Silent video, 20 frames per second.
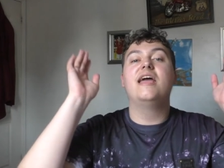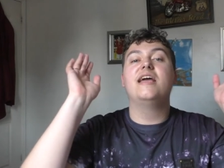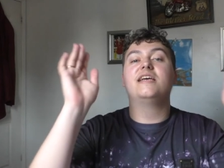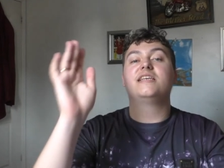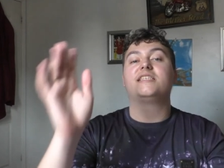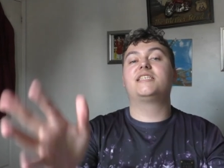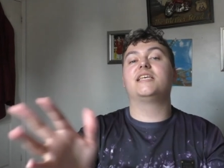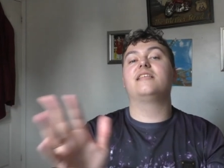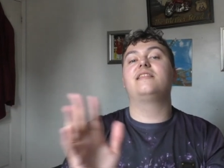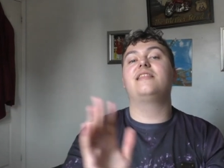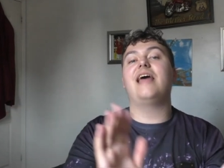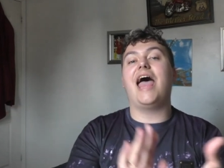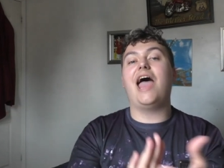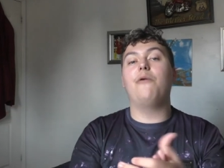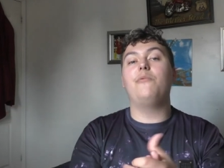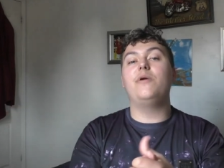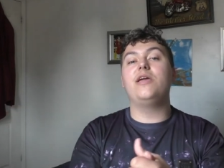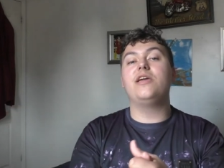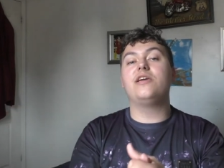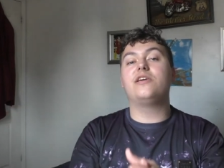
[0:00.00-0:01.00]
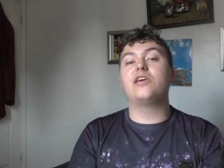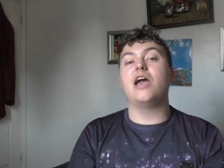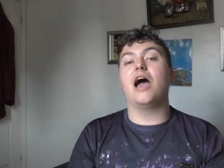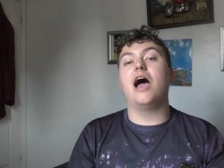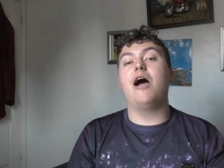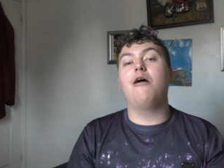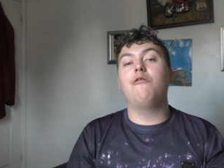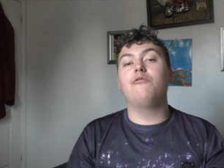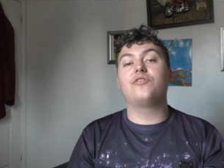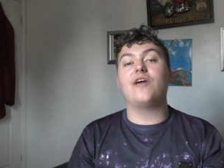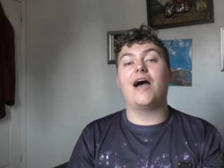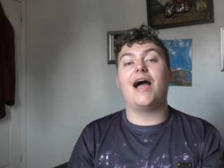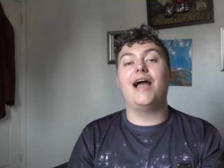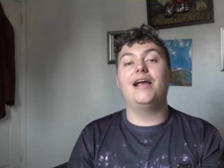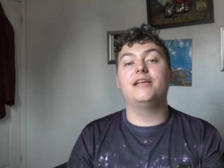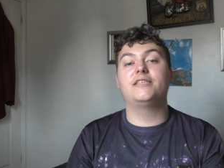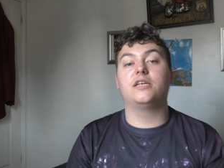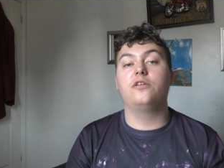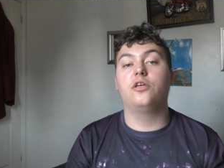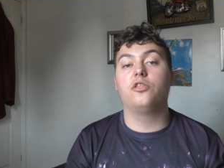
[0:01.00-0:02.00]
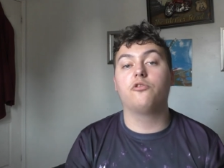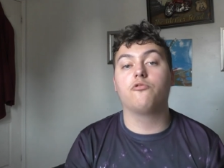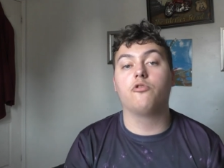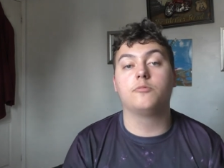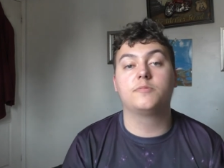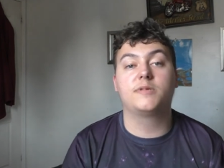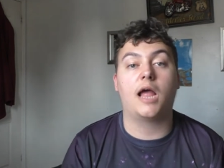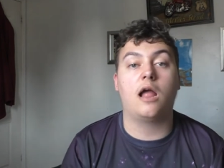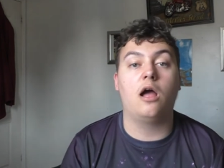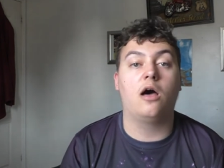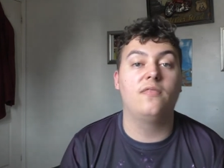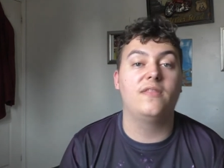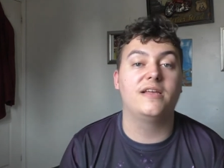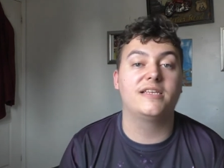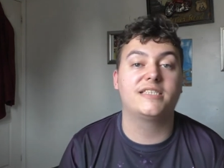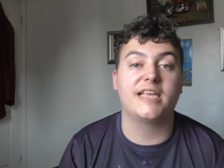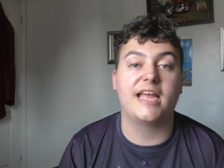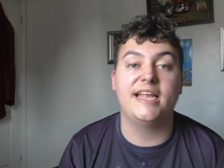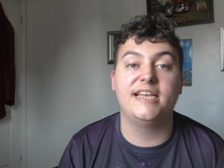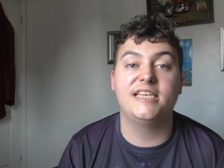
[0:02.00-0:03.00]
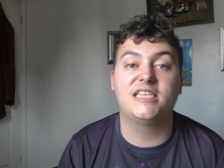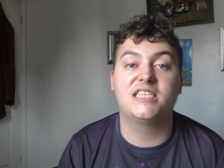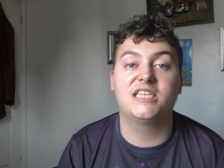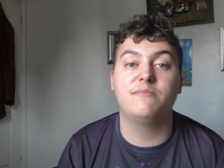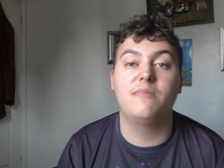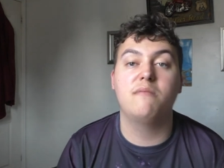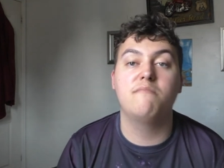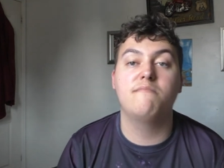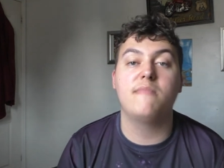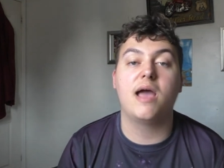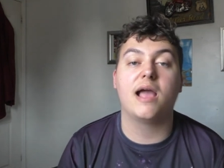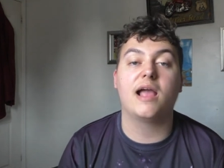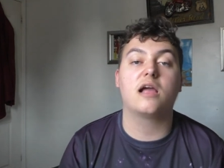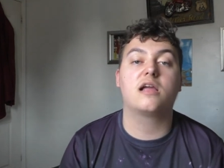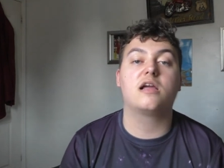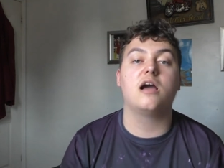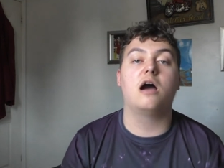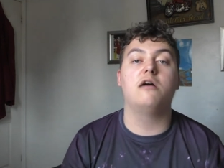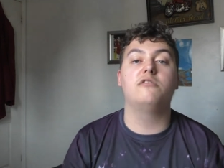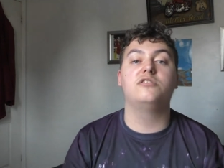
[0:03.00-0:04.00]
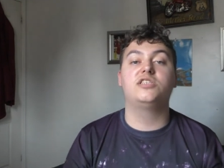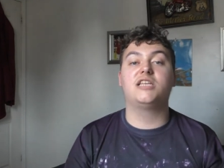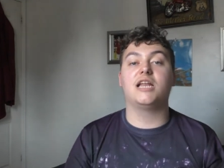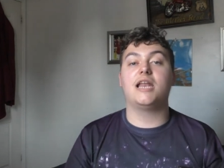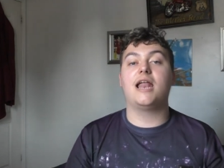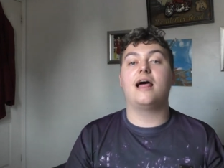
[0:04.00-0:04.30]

So there we go, that is another update on this Intamin Mega Coaster.